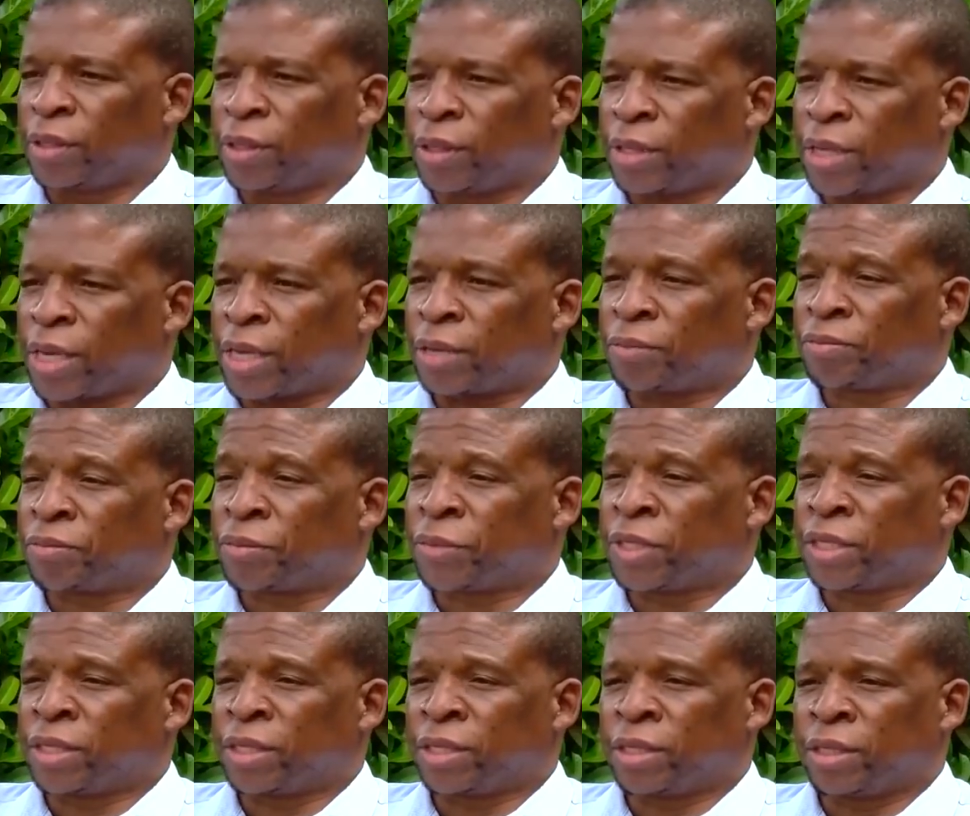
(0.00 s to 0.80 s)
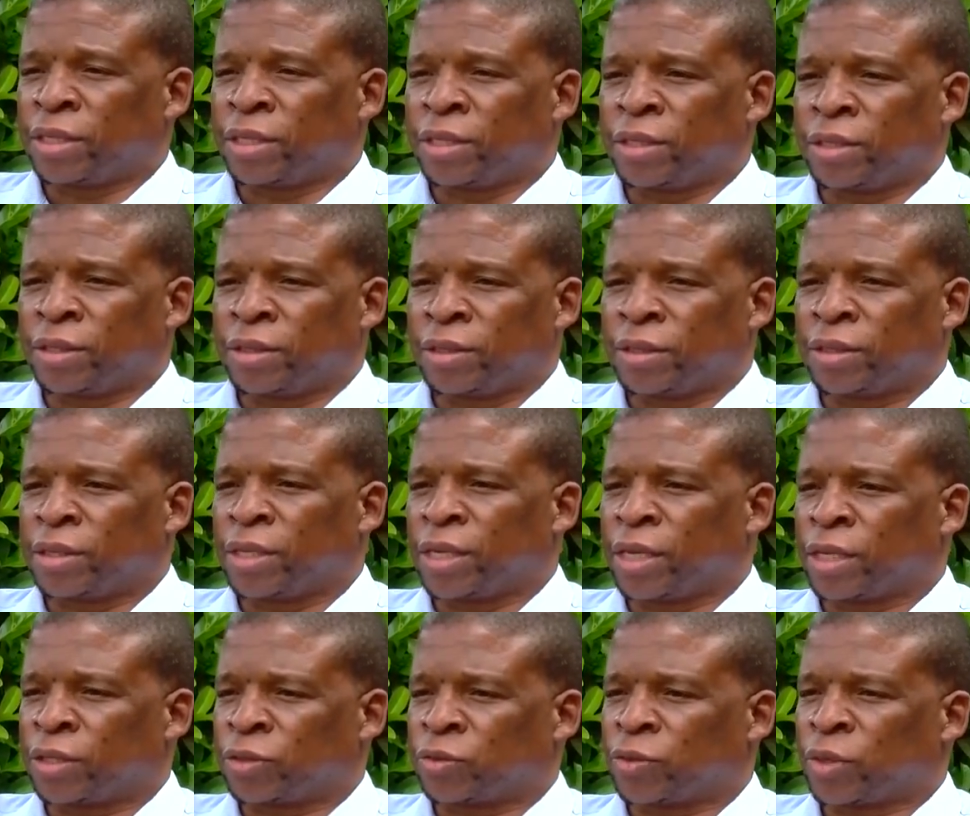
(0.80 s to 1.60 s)
Yeah, the
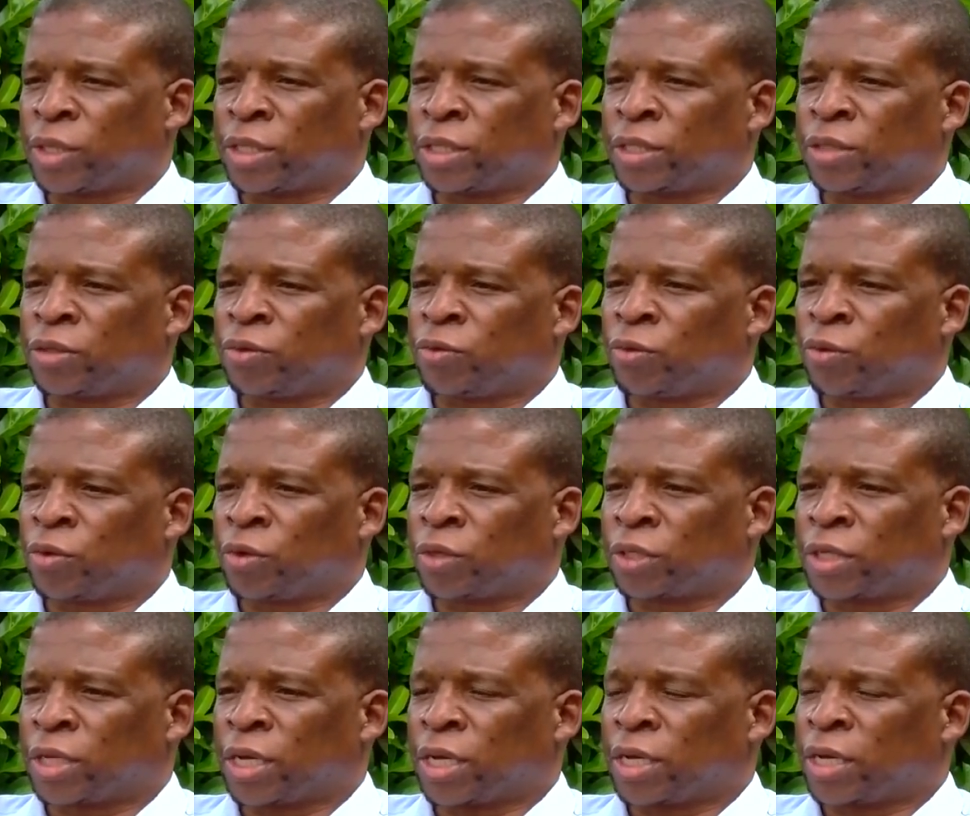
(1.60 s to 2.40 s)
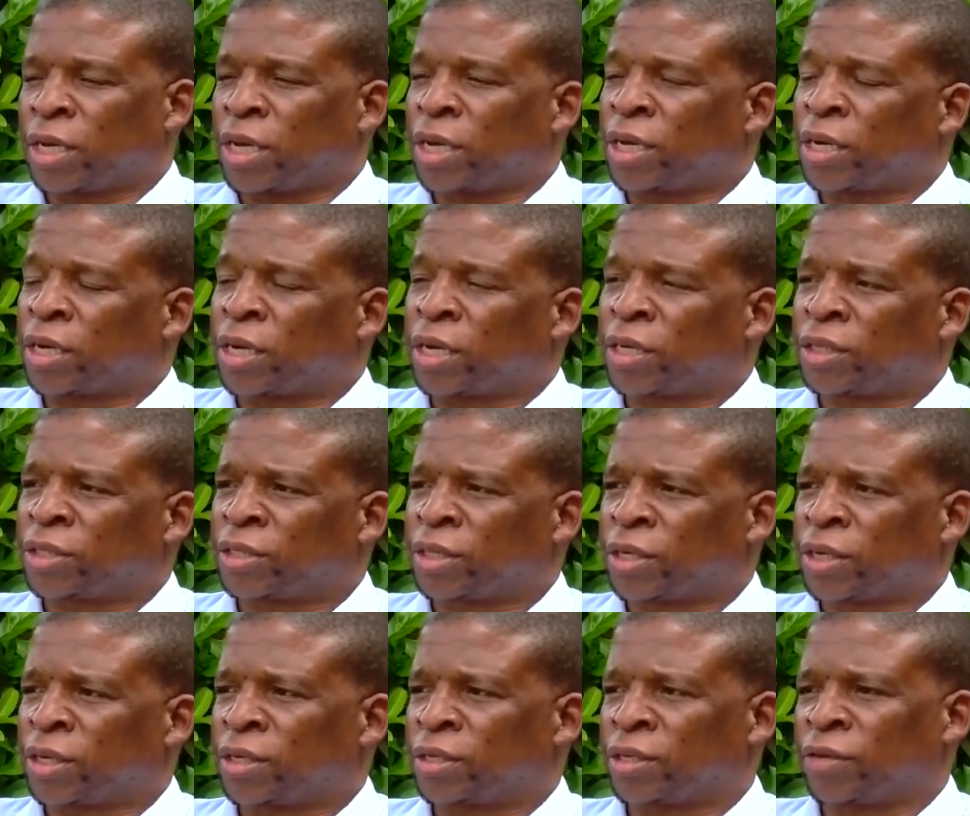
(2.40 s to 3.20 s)
Eswatini Water and
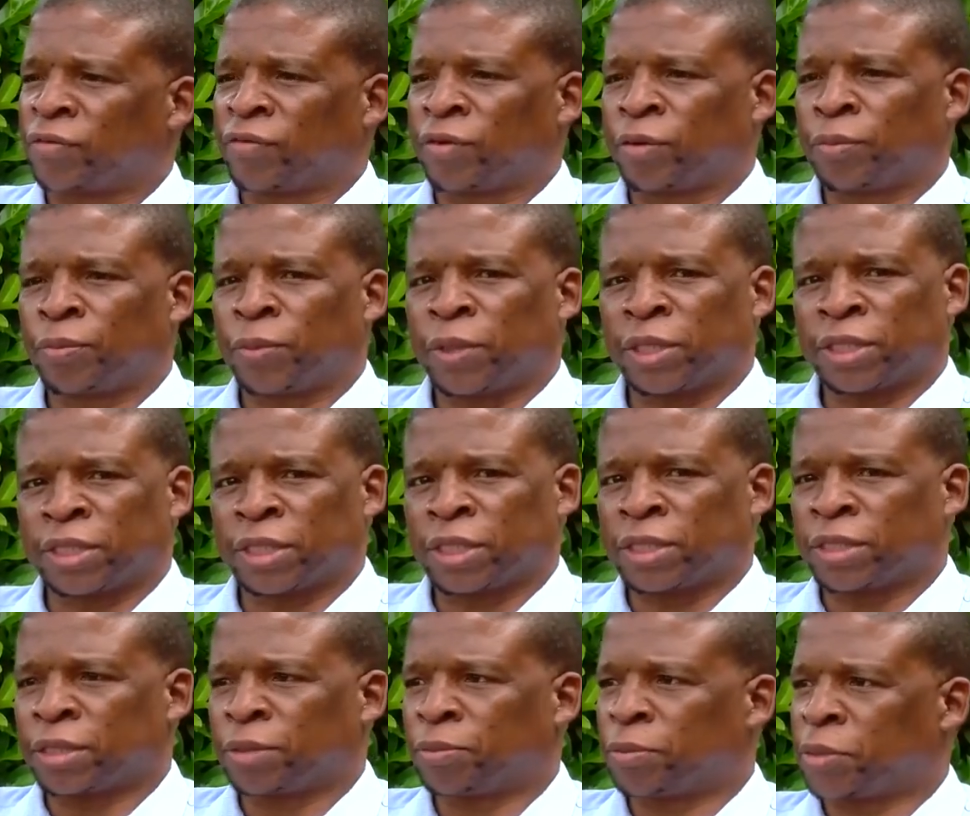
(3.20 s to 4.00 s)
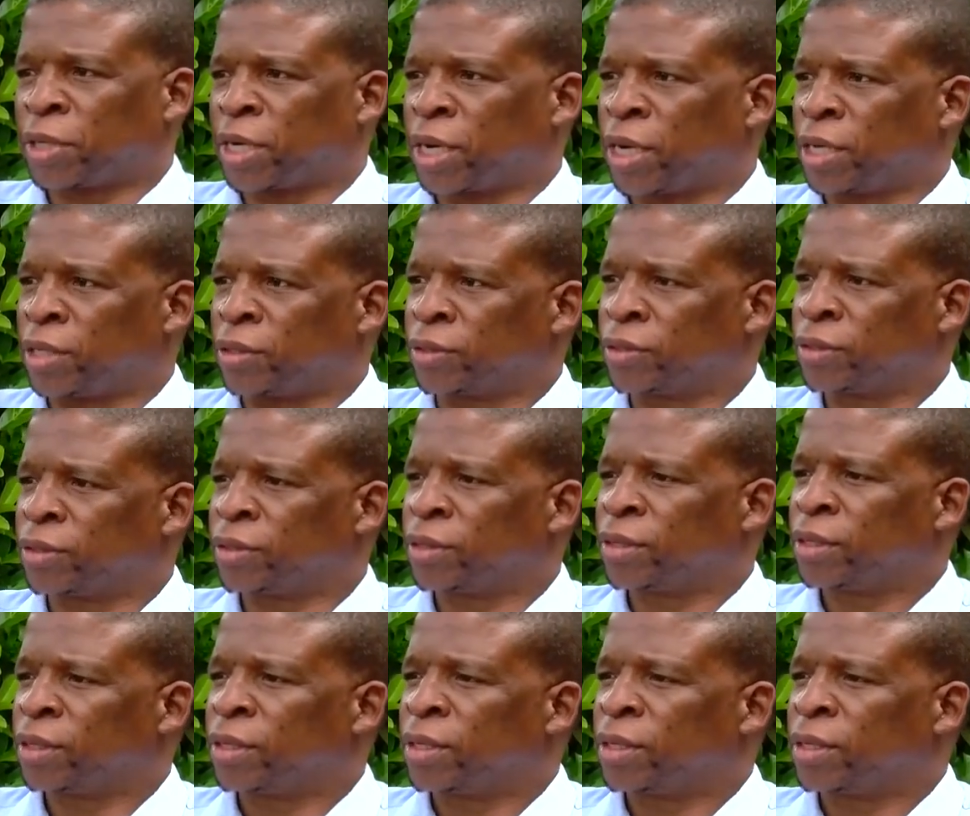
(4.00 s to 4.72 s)
Agricultural Development Enterprise